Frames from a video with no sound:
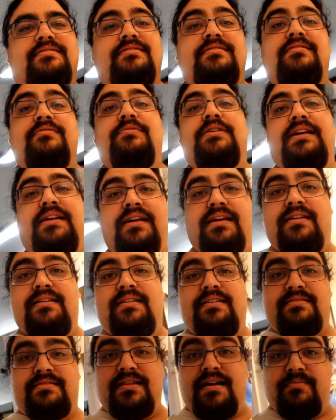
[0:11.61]
The weekend
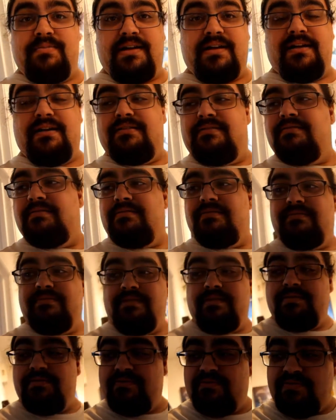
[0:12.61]
has now begun.
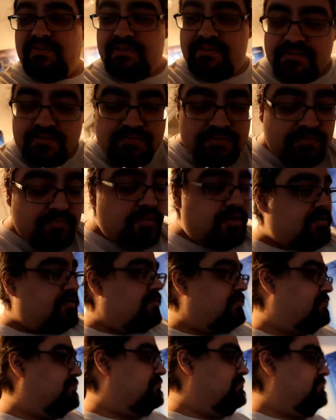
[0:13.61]
Finished with work.
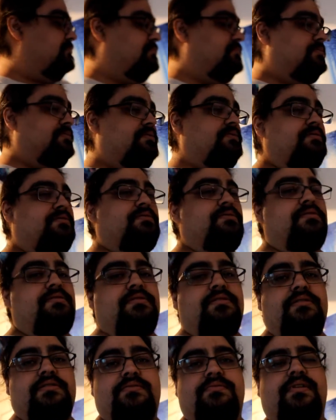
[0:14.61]

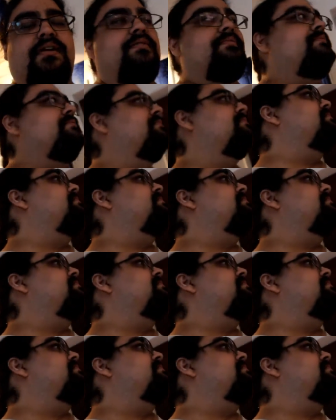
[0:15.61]
It's what?